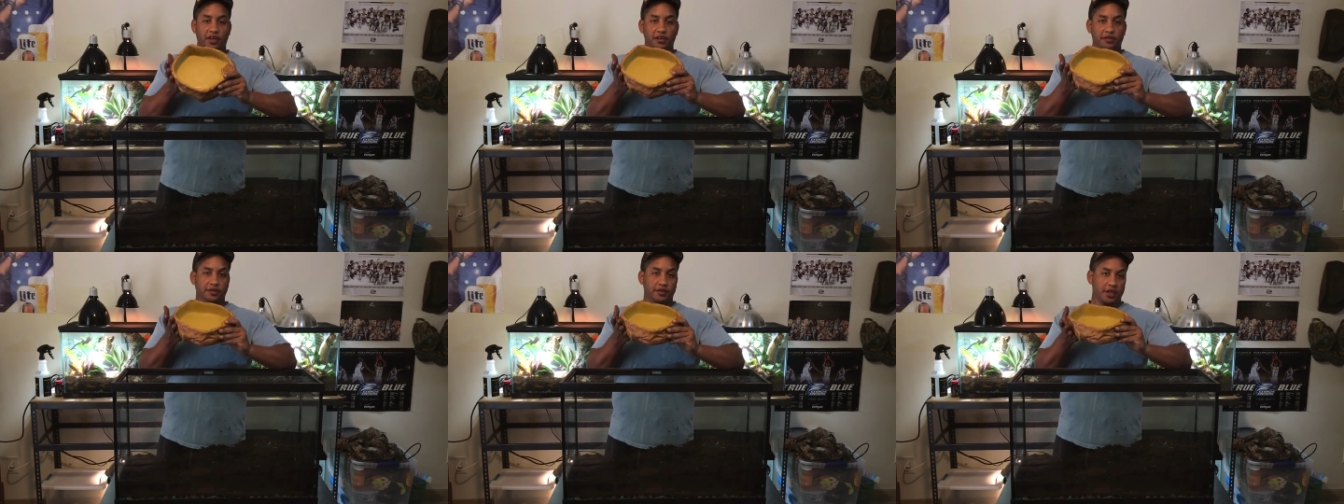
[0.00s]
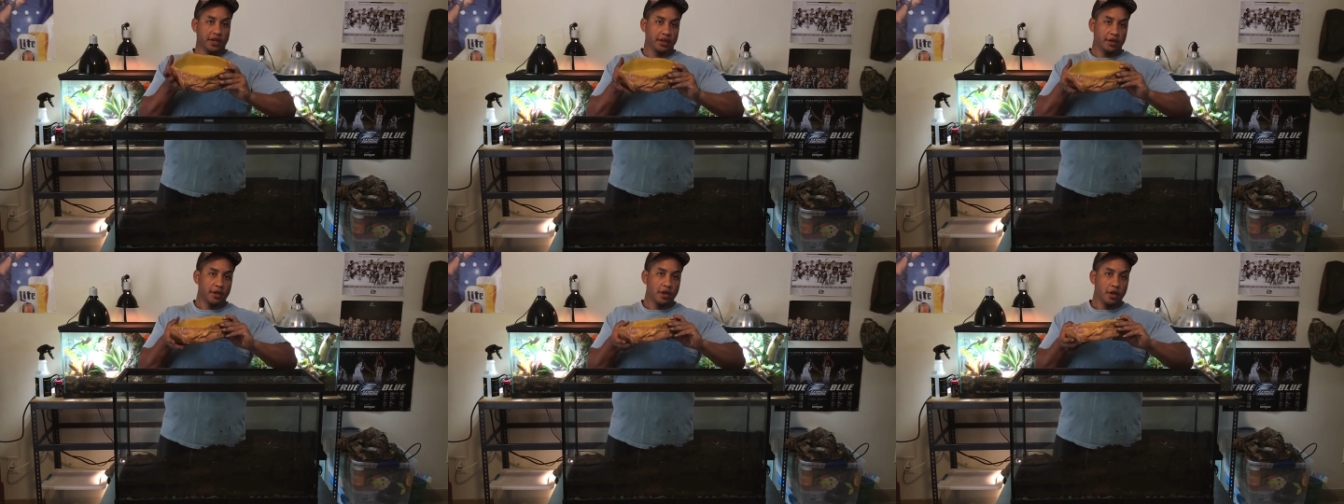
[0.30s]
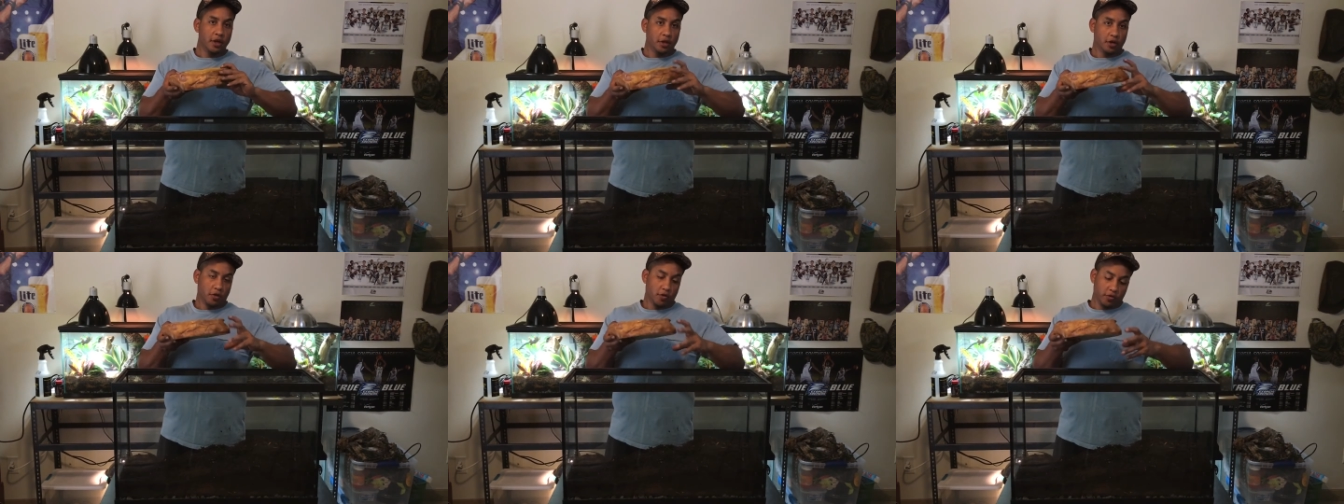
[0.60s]
face that
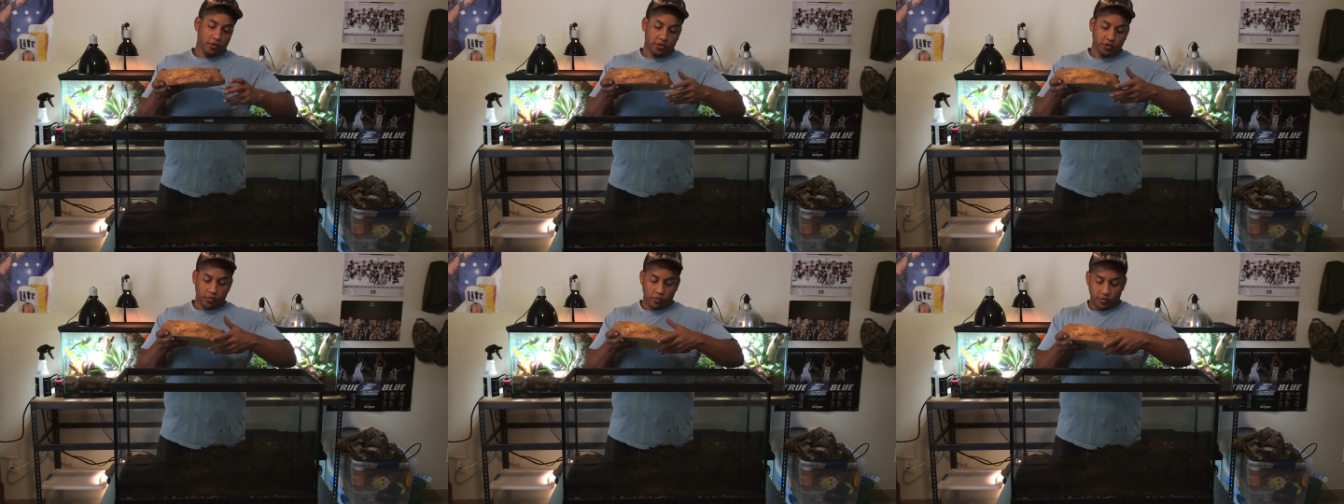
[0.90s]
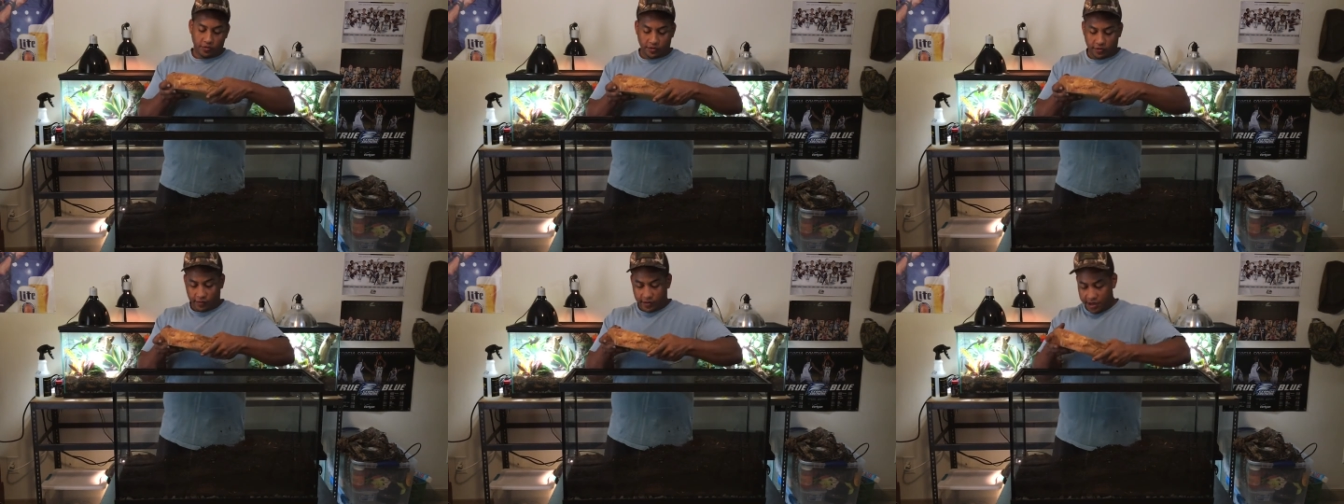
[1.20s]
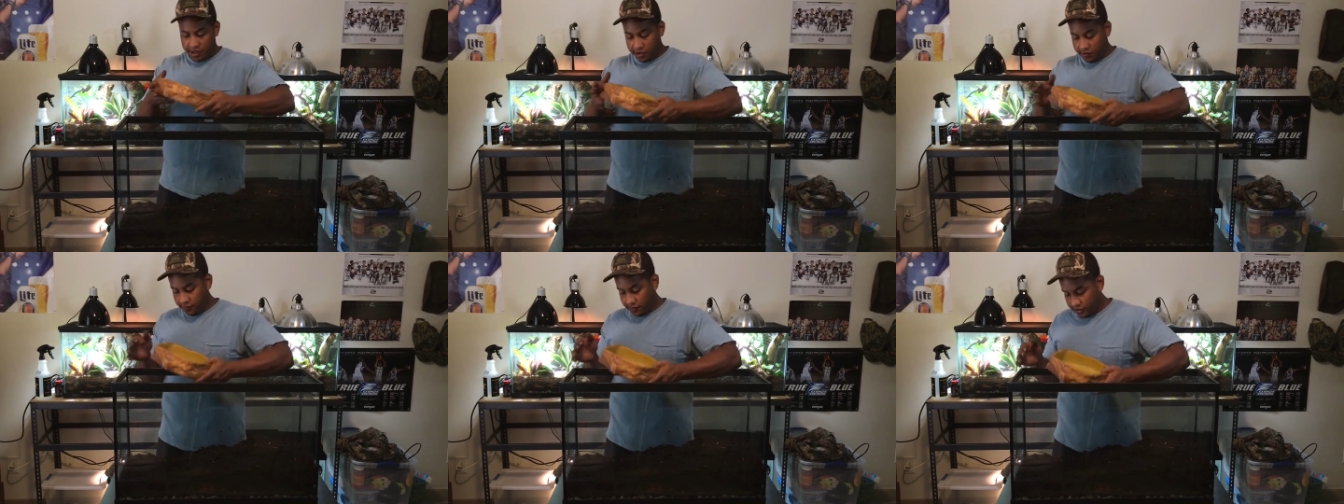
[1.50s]
going towards the
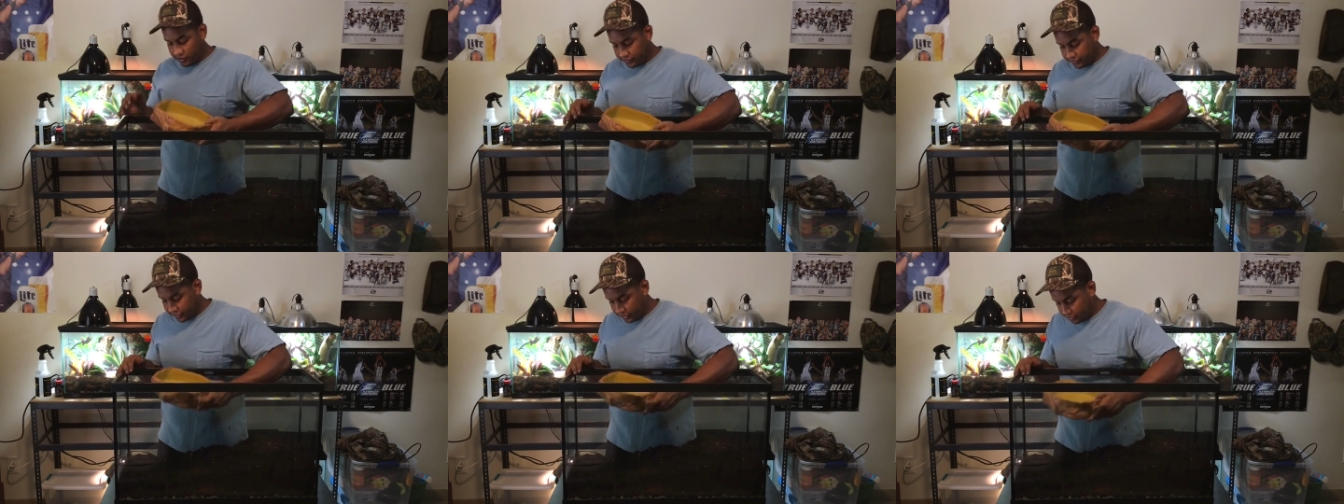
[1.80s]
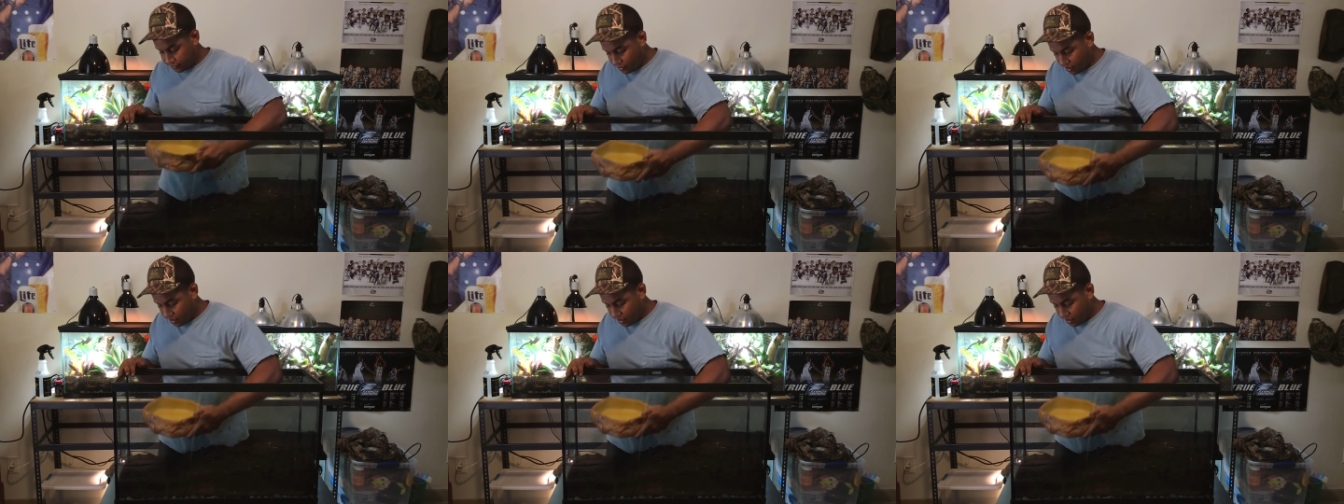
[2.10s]
right over here, so that's